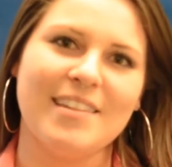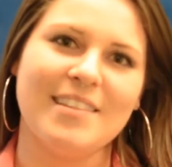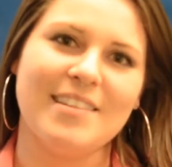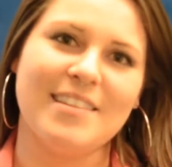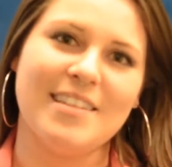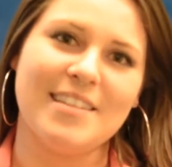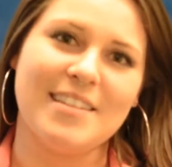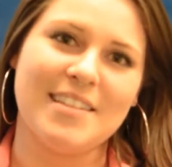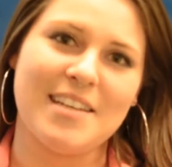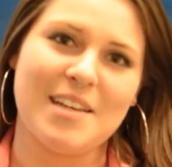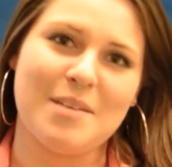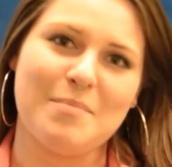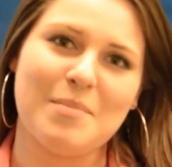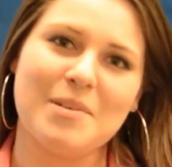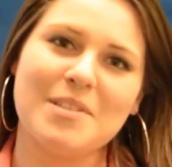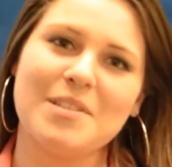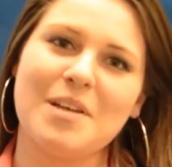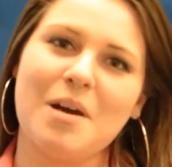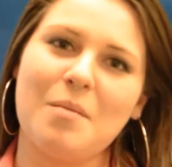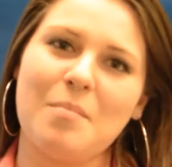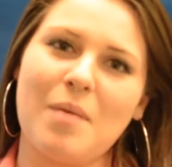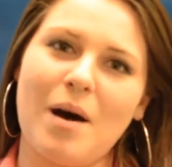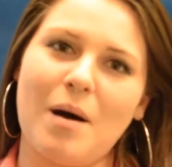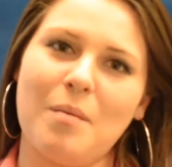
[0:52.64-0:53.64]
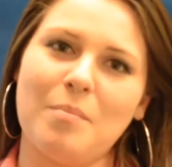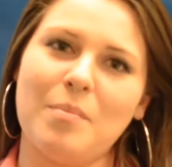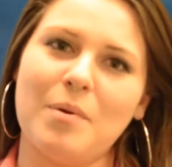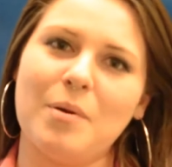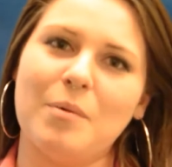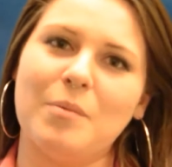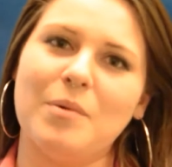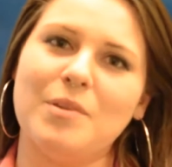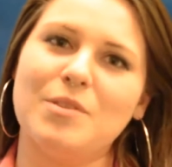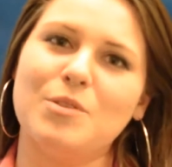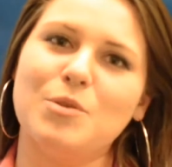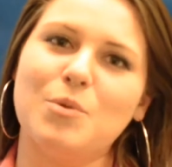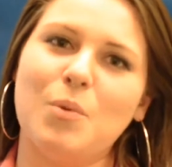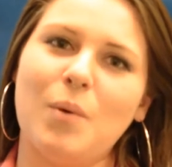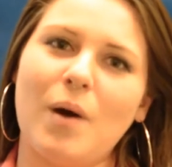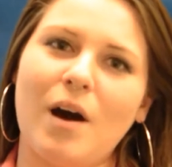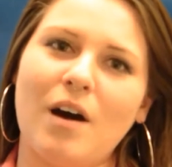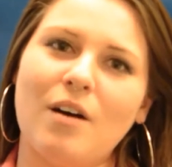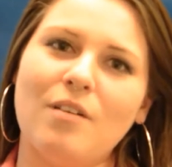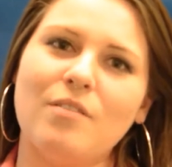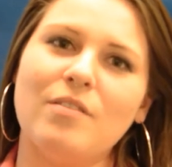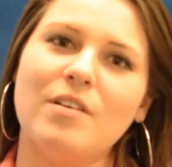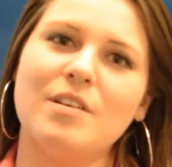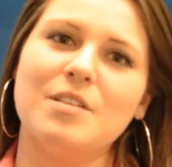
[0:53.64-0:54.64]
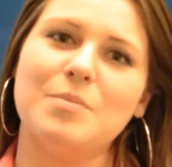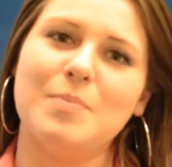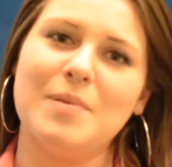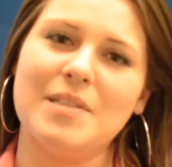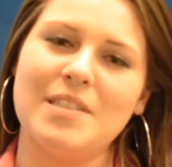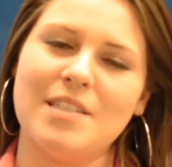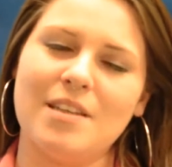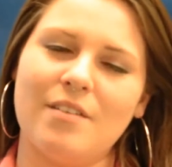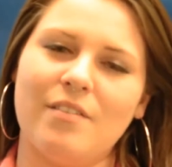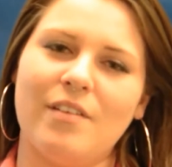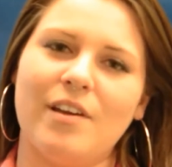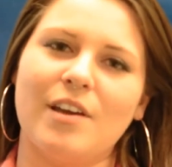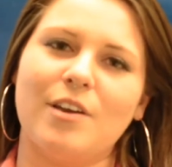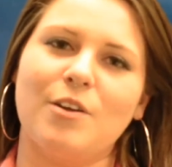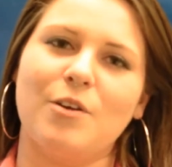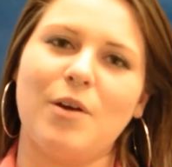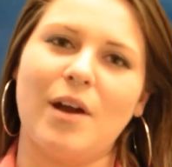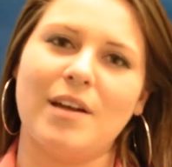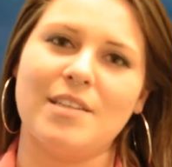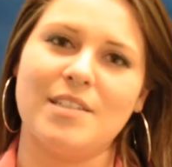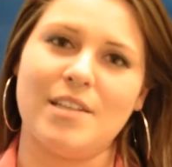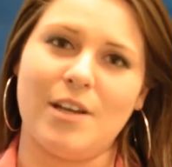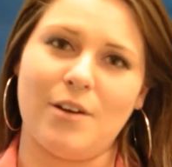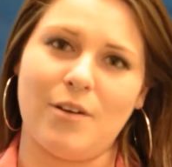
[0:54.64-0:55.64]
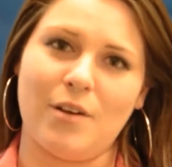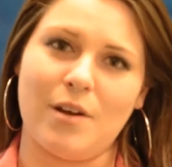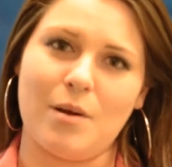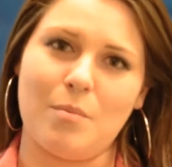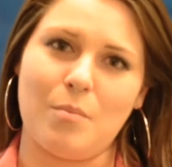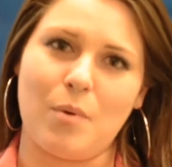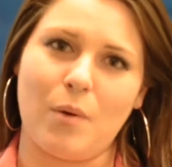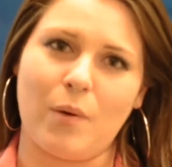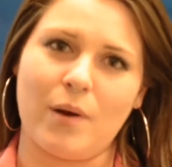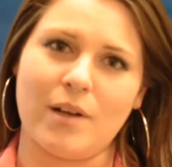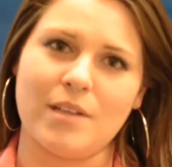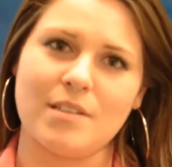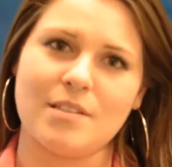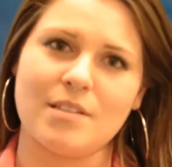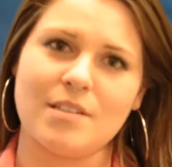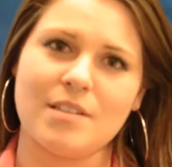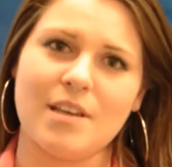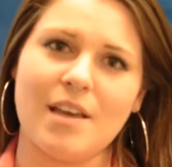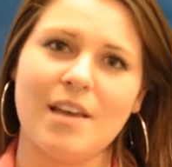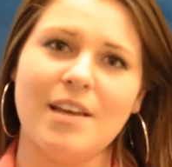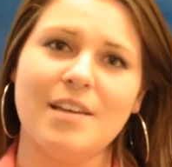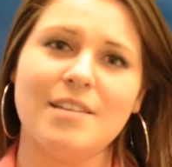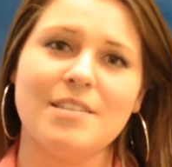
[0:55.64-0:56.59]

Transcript: The team has come up with 12 specific criteria points